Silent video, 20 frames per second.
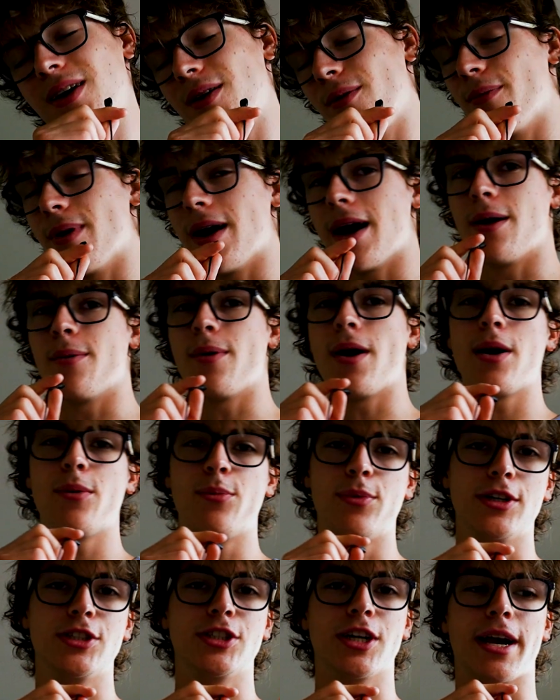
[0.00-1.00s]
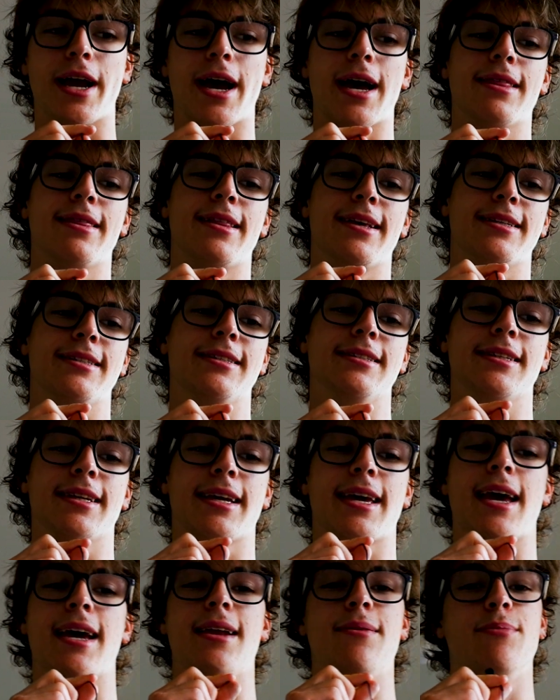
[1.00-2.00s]
Wow, I wish I had this as a
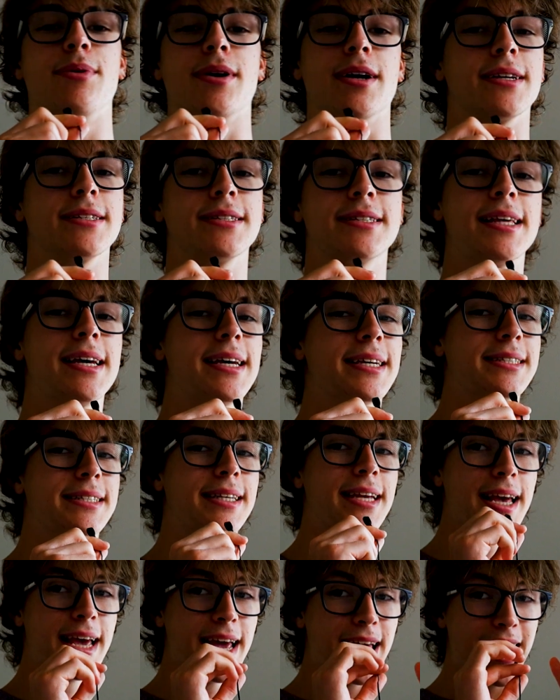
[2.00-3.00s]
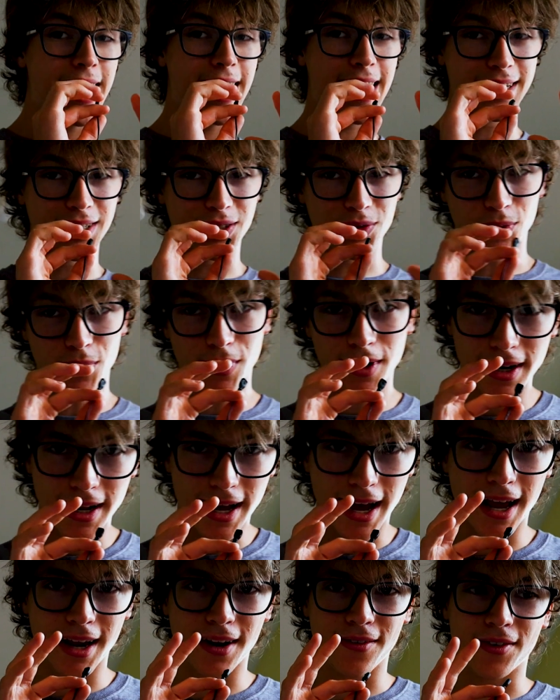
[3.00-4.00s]
kid, because this is one
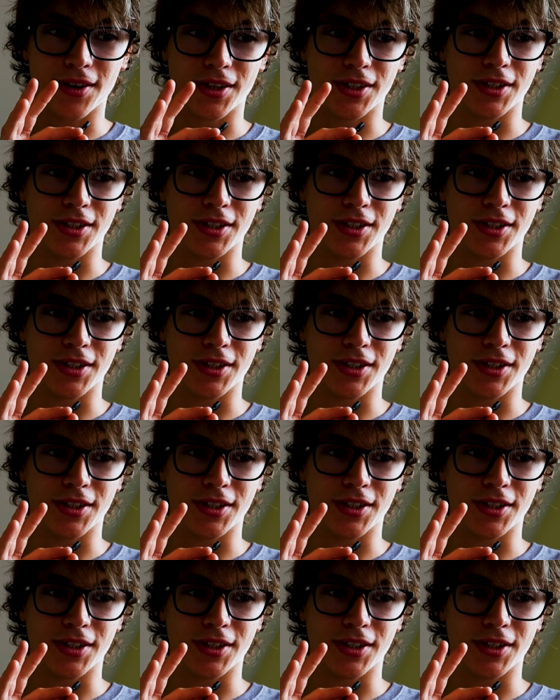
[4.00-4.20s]
hell of a